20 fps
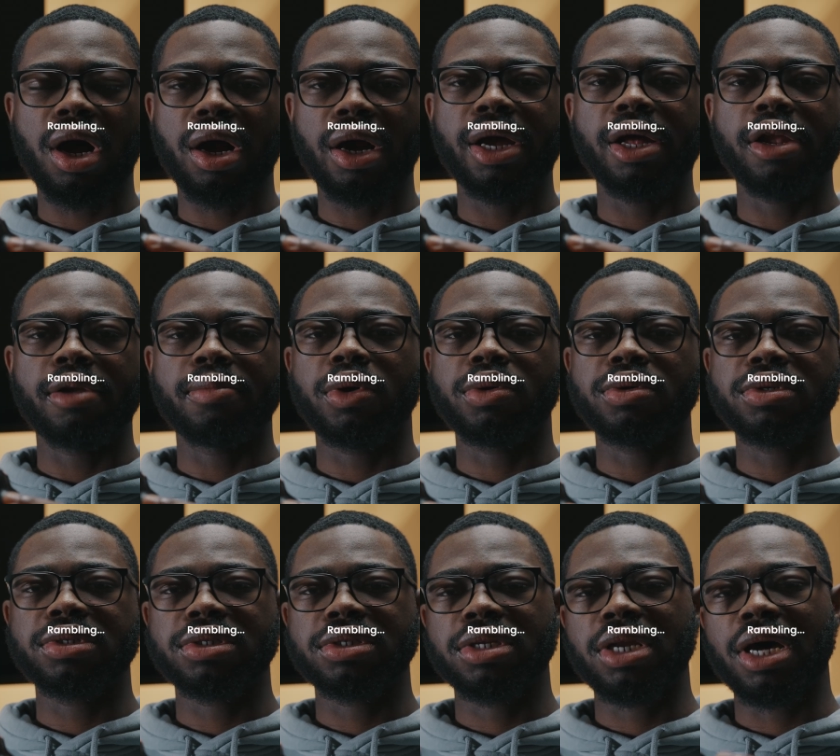are L
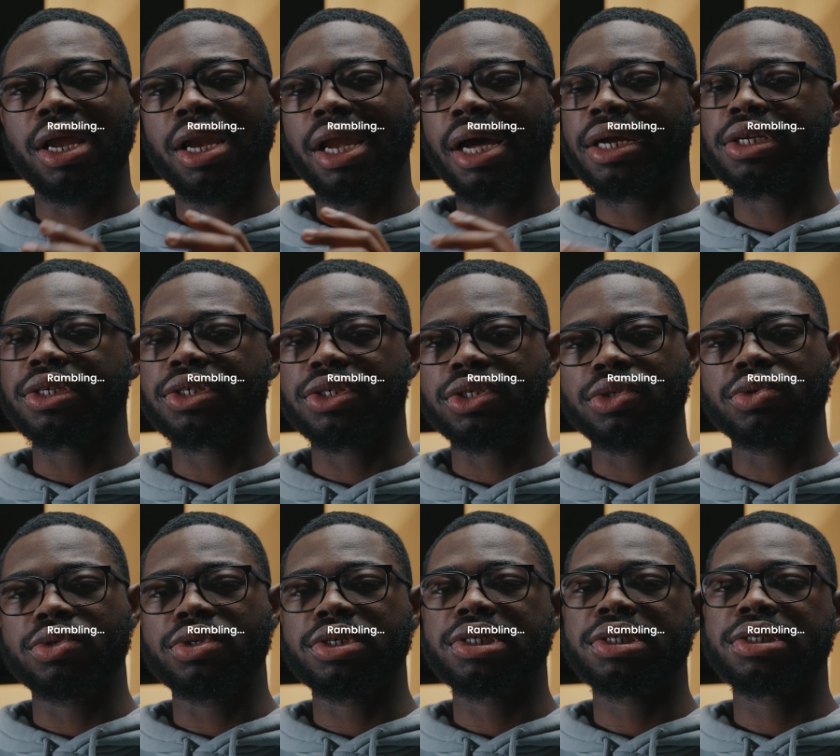mounts, not like the
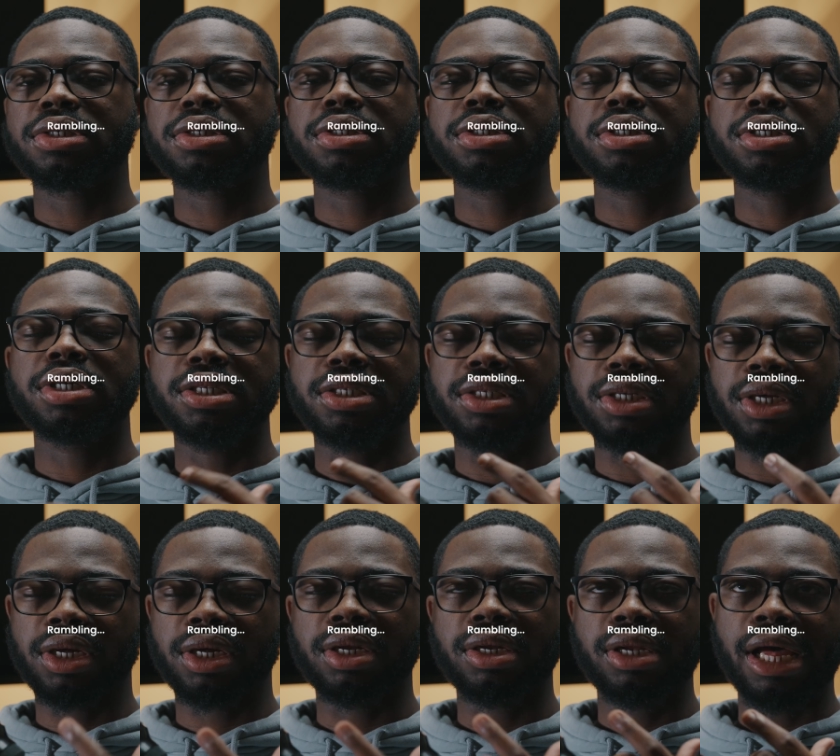Sony's. It's
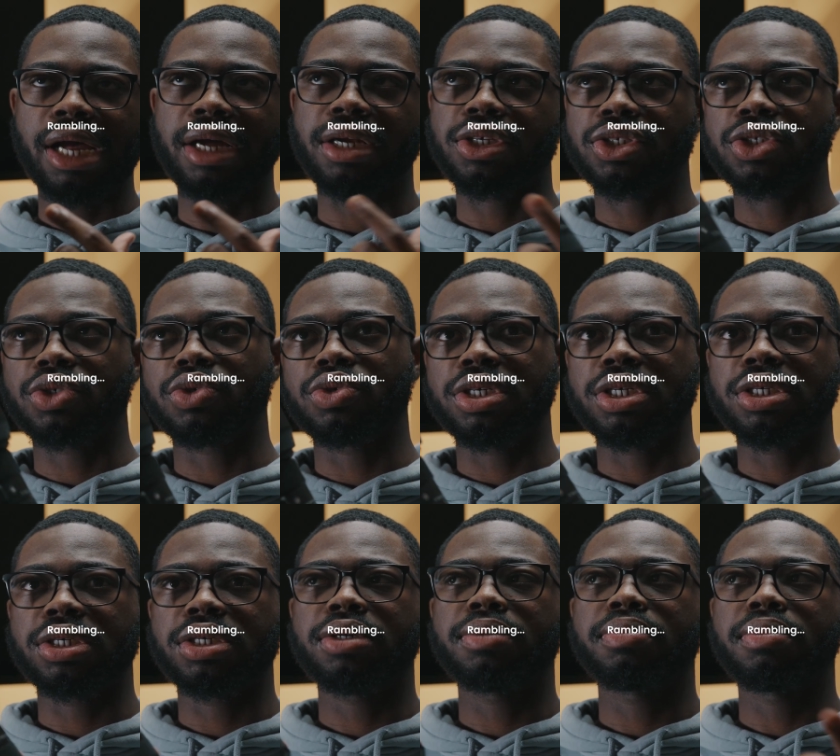like the
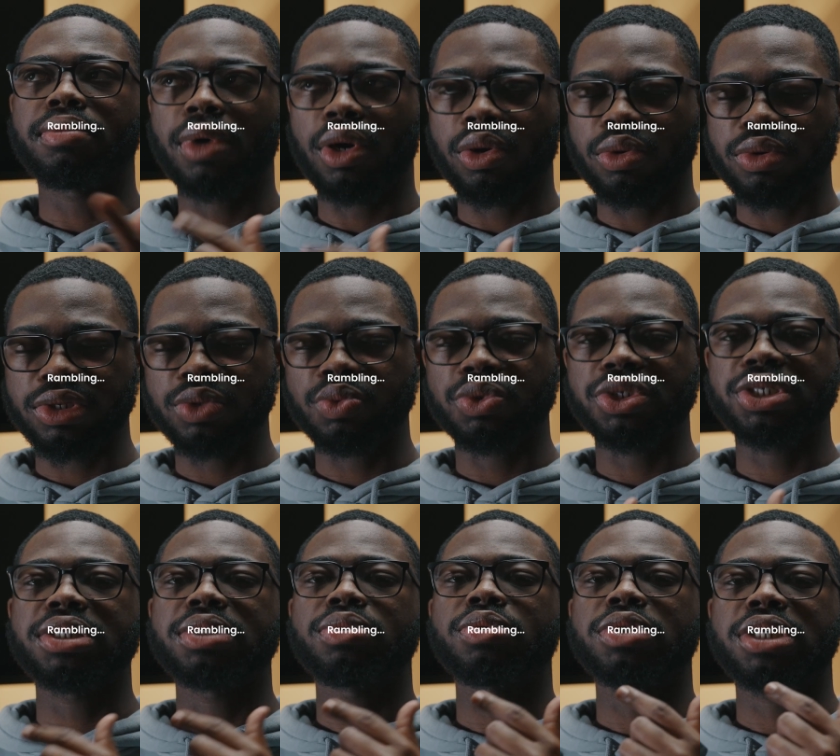Sony mounts, which
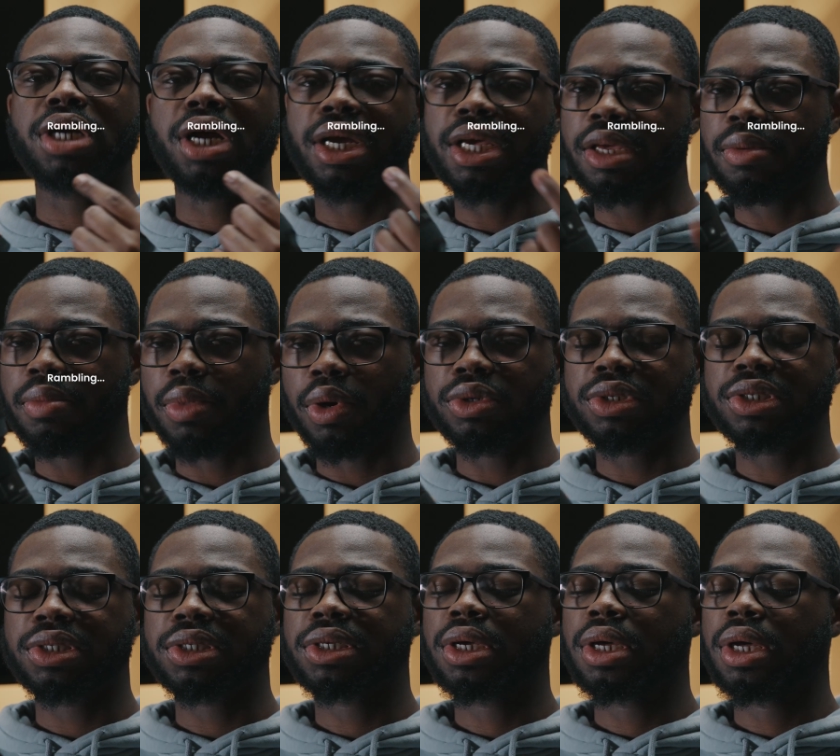are E
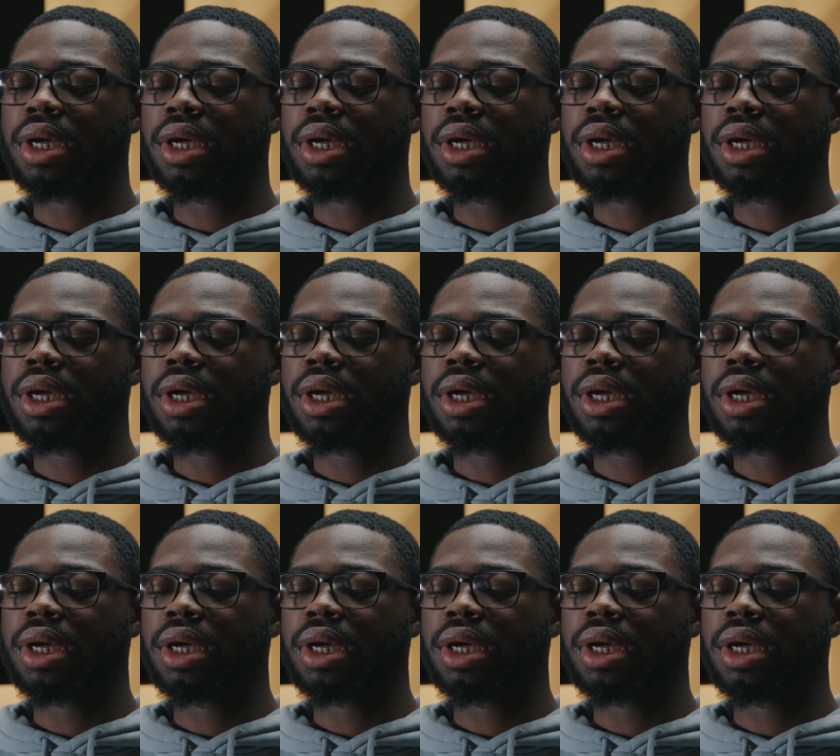mounts.